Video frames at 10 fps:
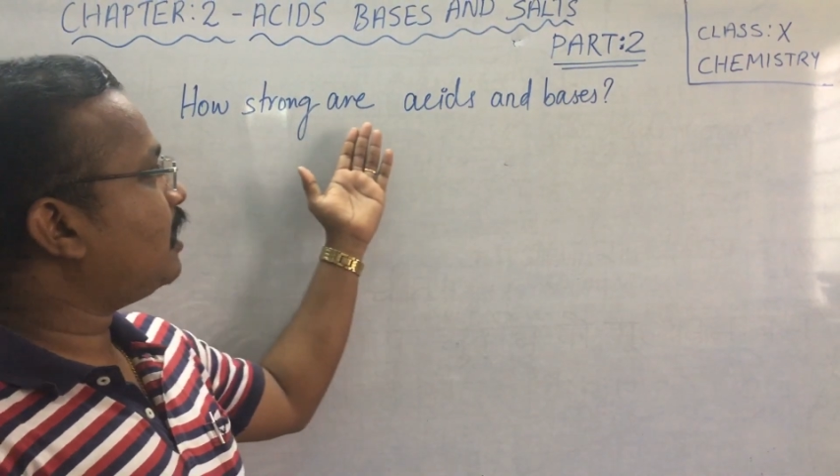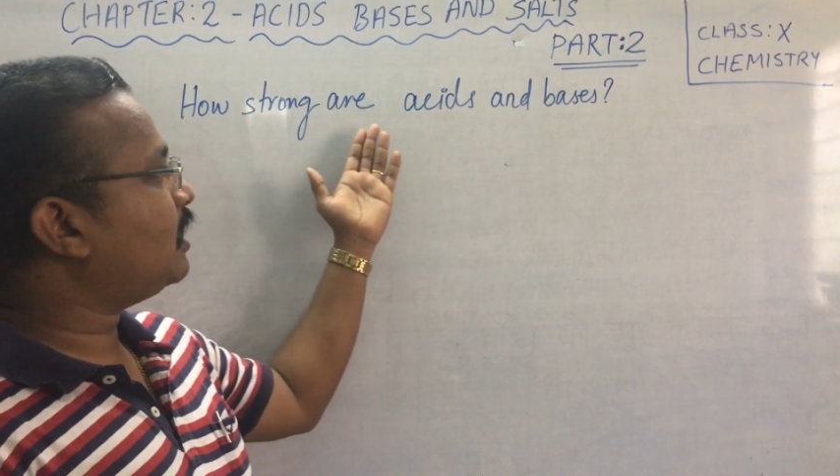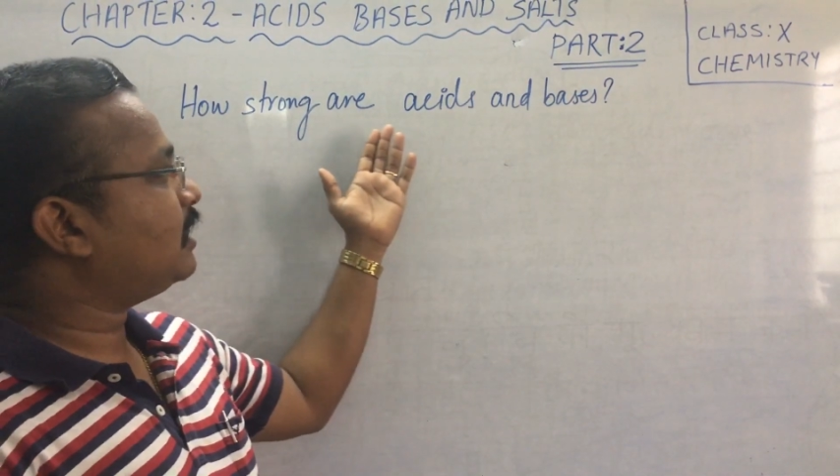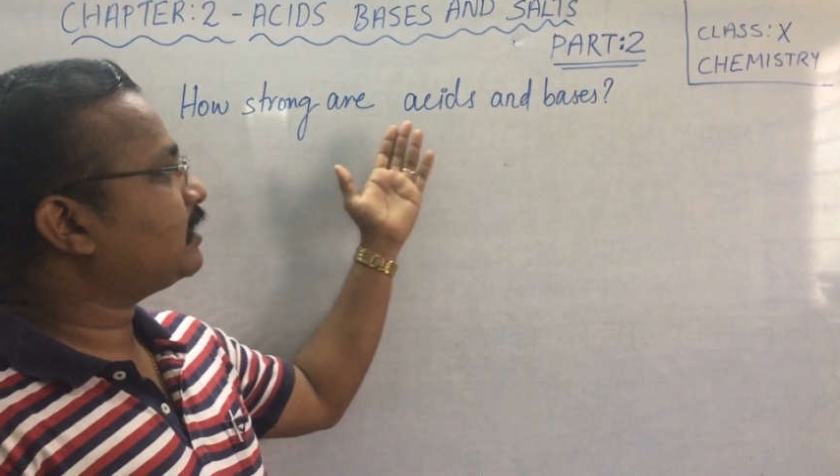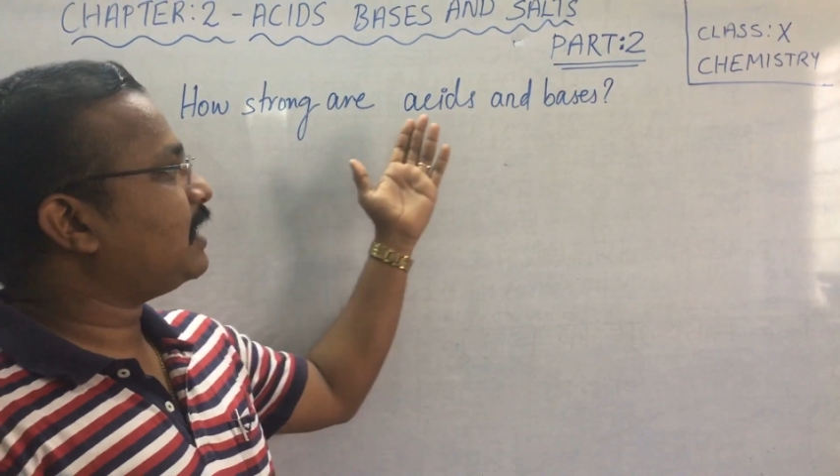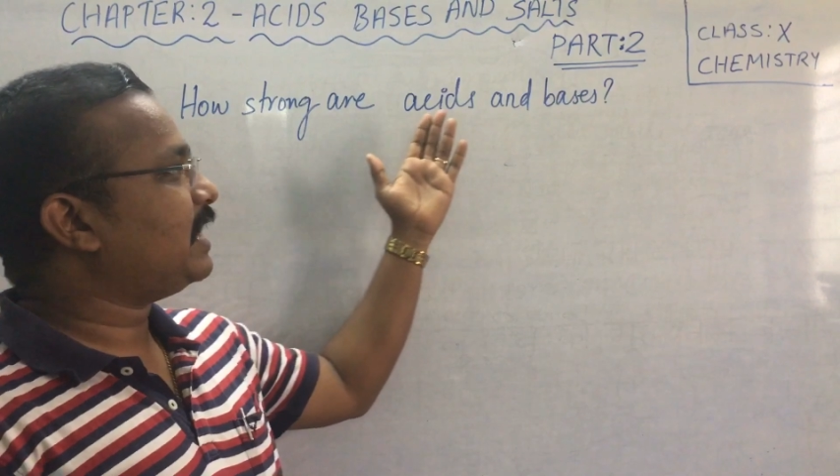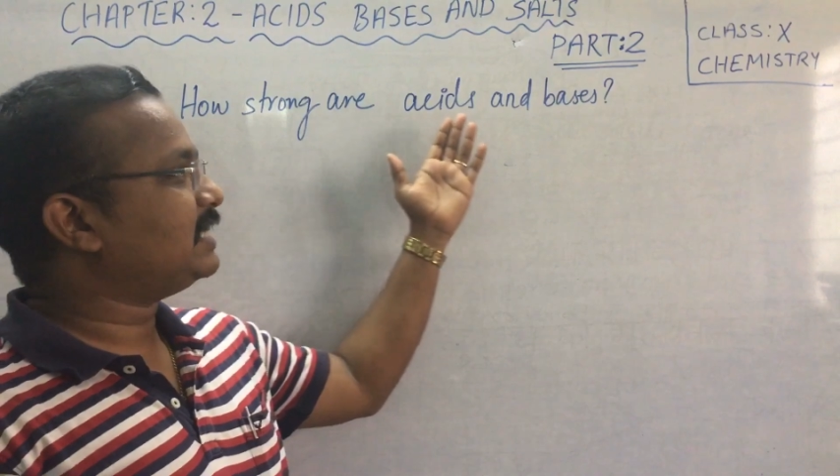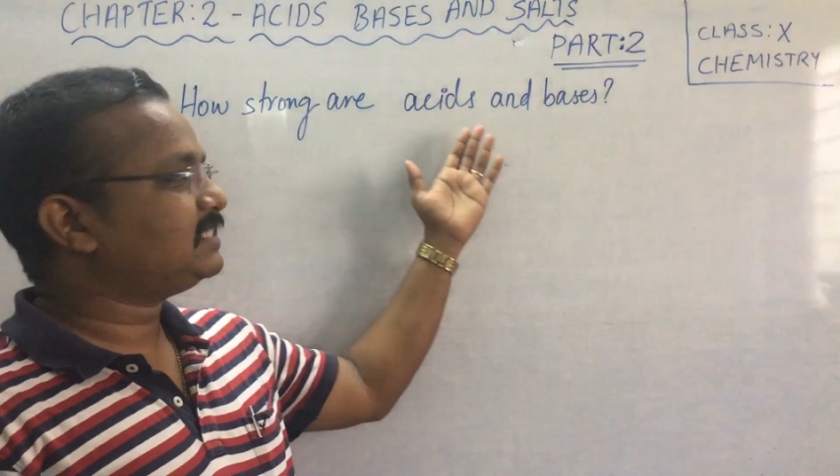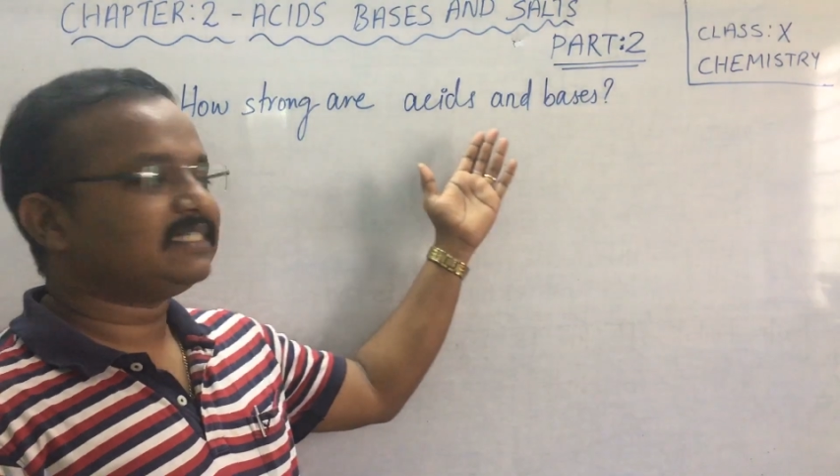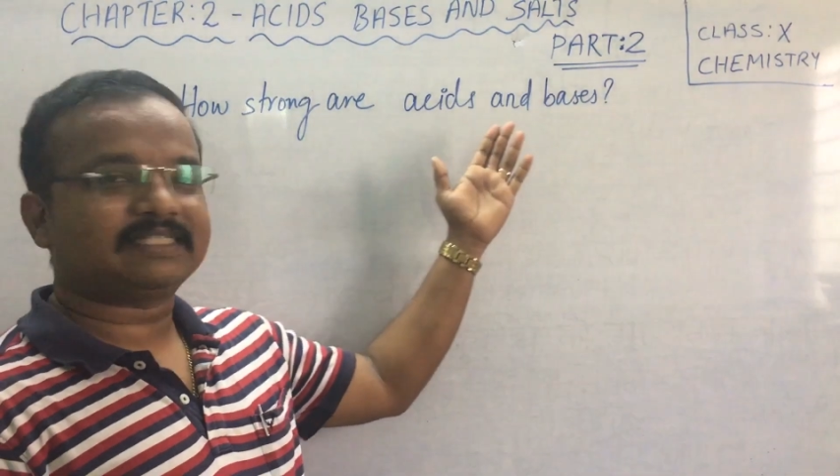are
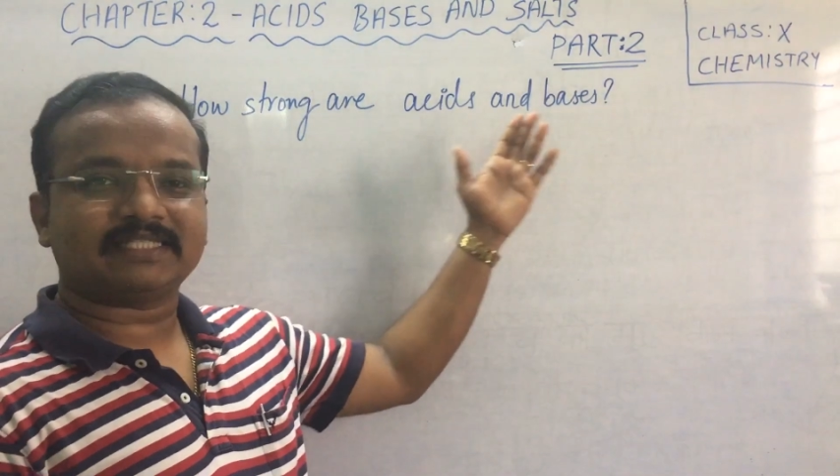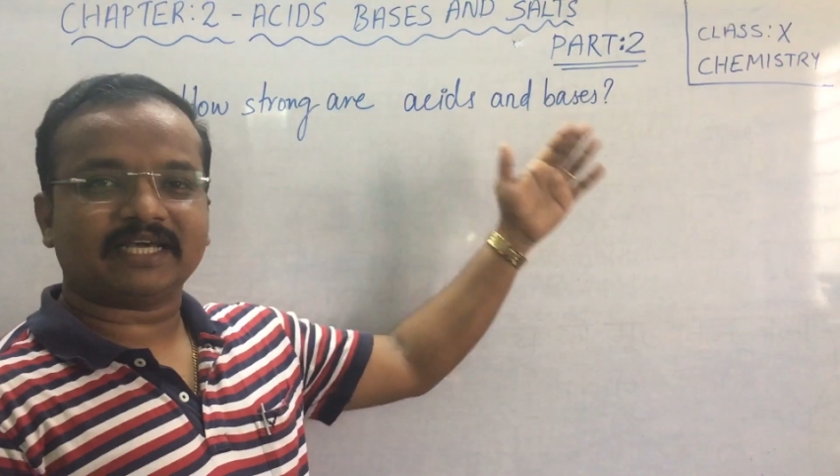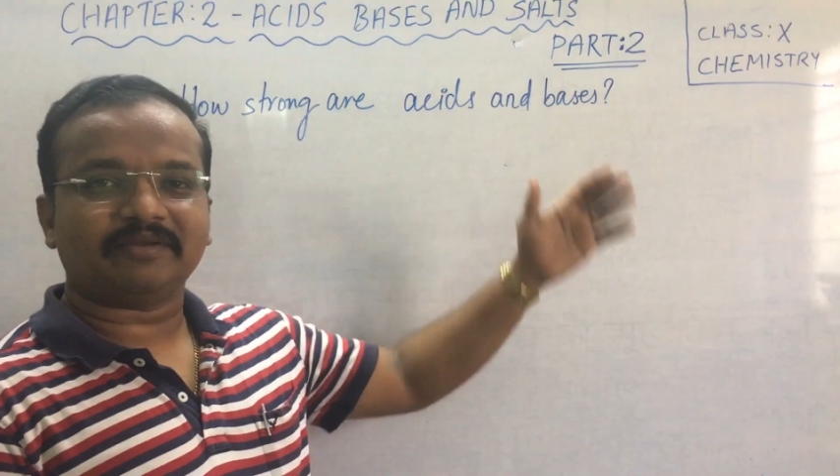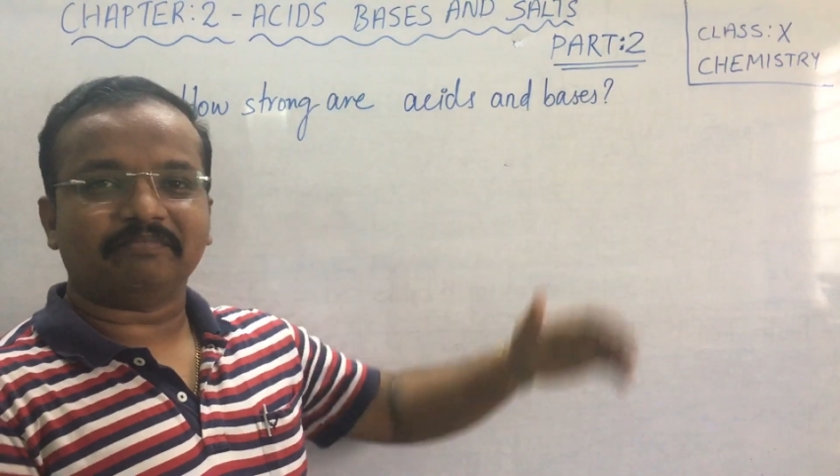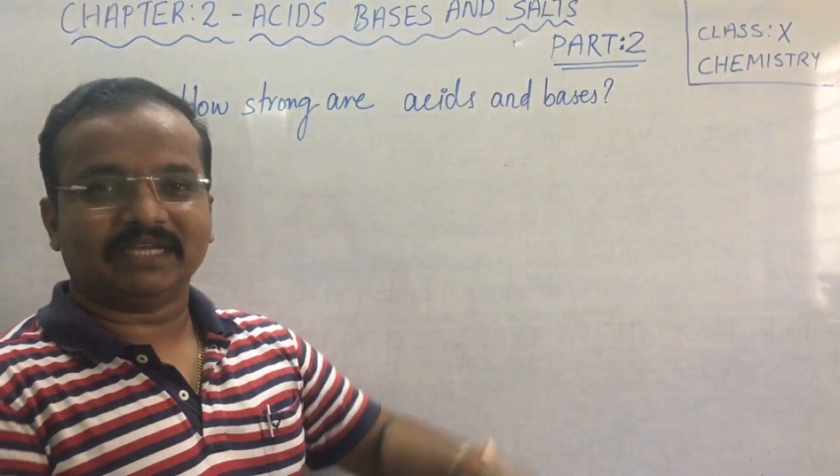acids and